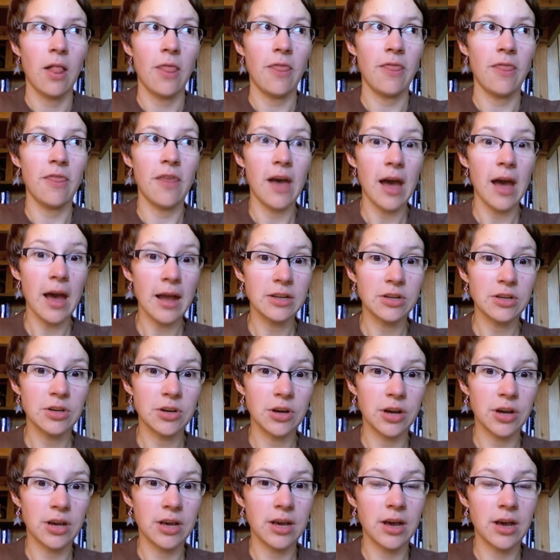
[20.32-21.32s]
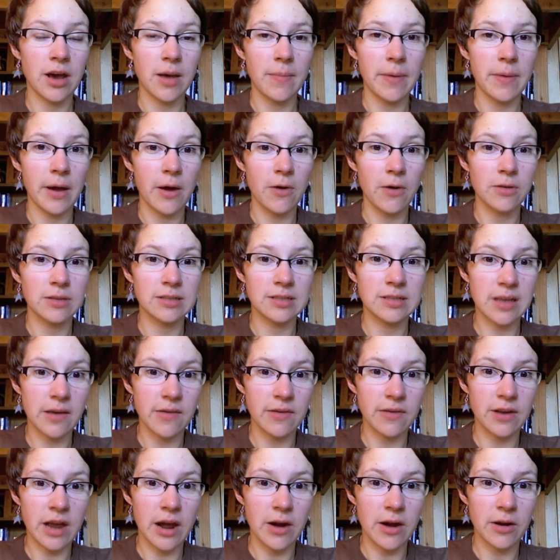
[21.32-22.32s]
That took about
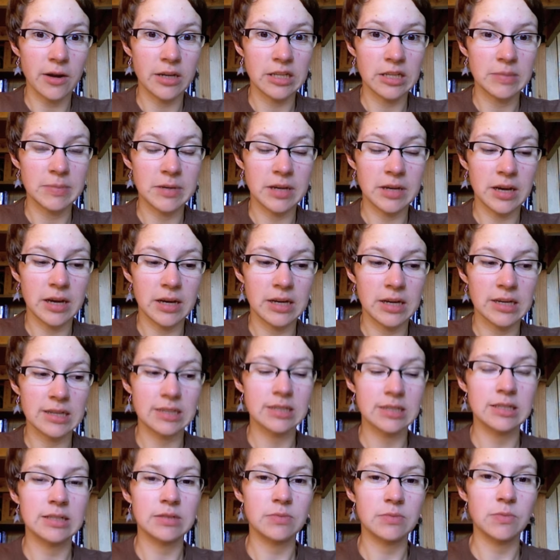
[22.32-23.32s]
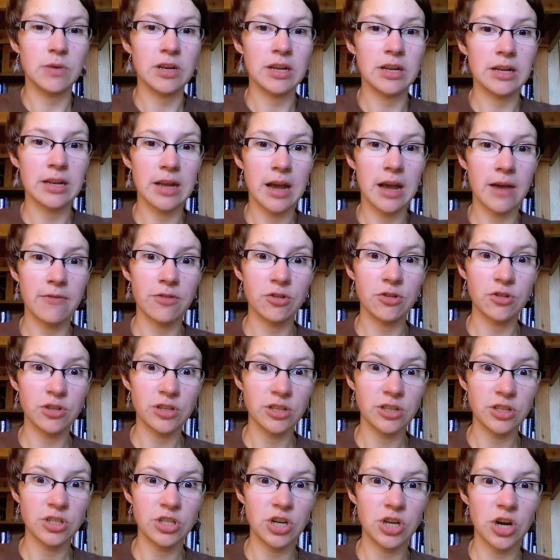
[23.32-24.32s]
7 hours because we didn't have the
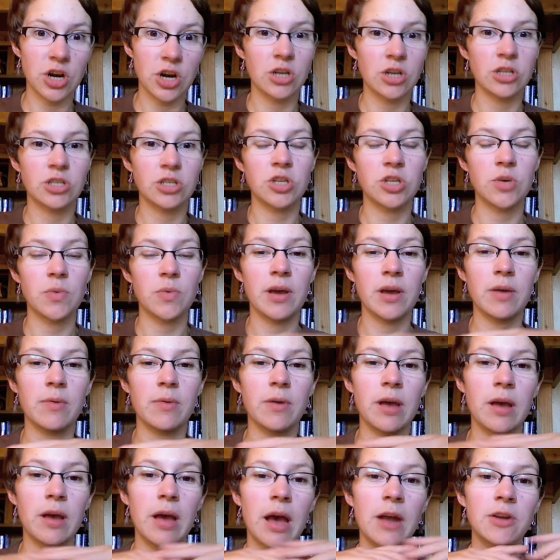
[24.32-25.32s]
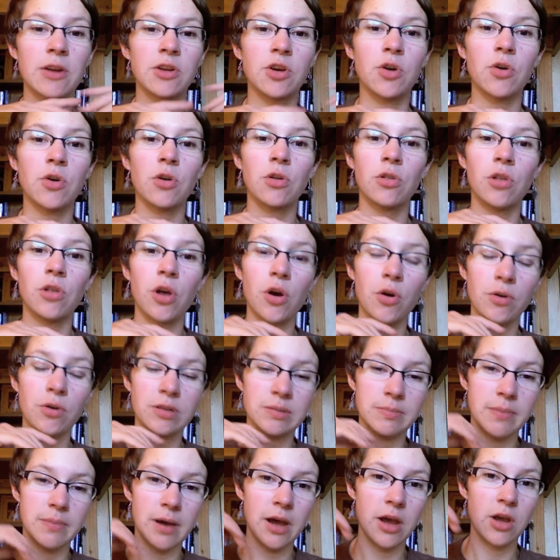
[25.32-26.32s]
drill charge, so we had to go to Lowe's
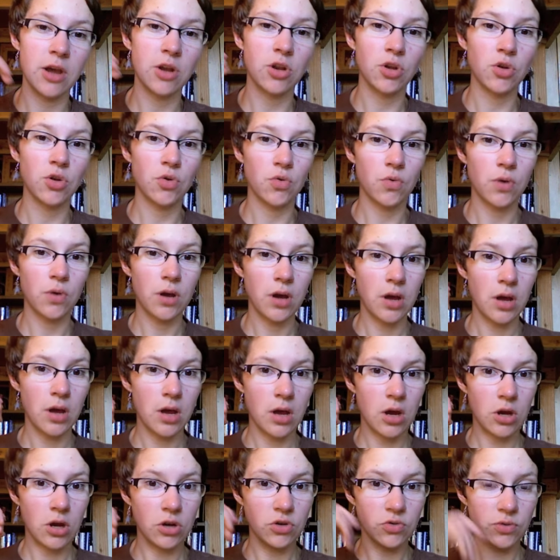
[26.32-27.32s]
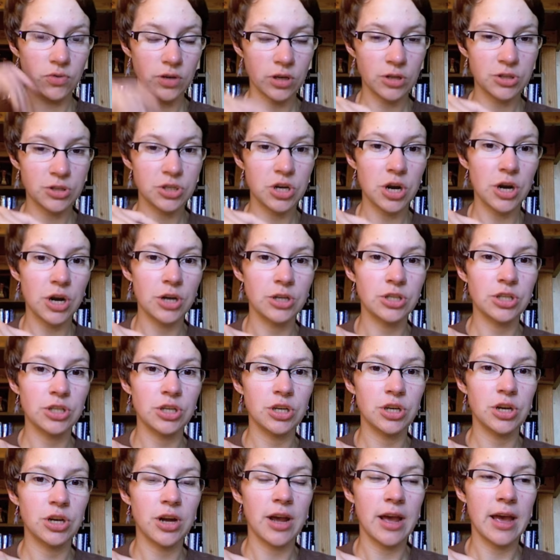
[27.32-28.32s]
and buy a new drill
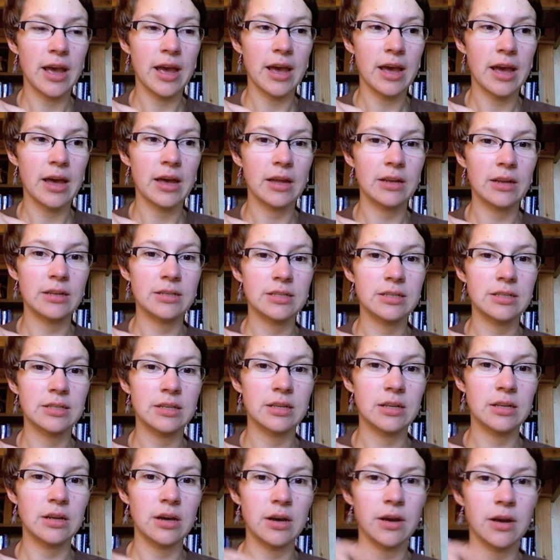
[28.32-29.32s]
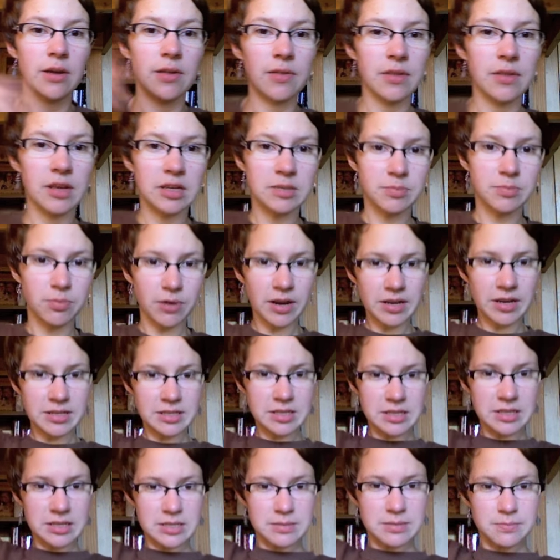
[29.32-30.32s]
charger and these
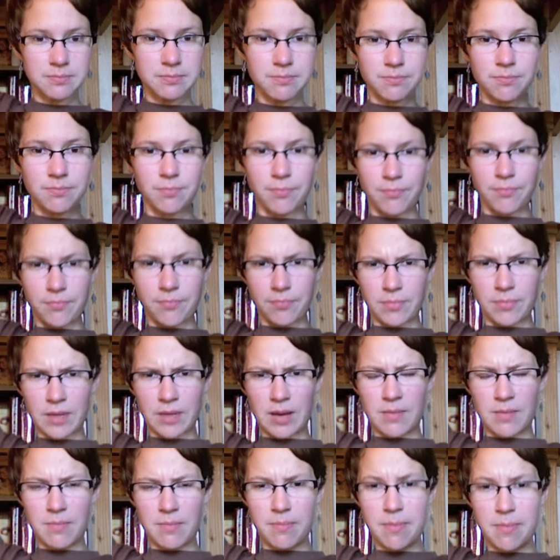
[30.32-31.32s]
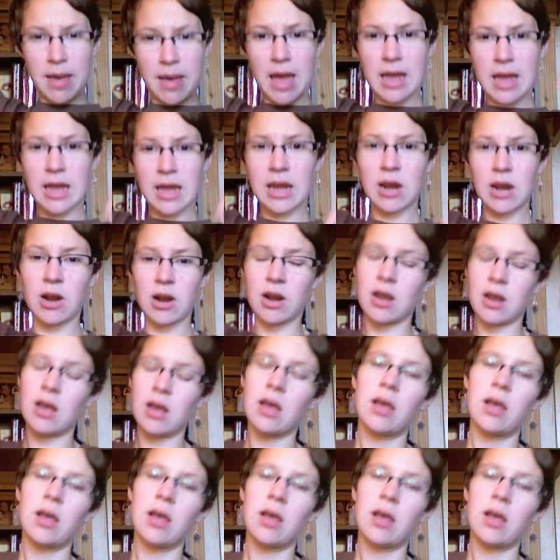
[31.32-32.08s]
braces back here.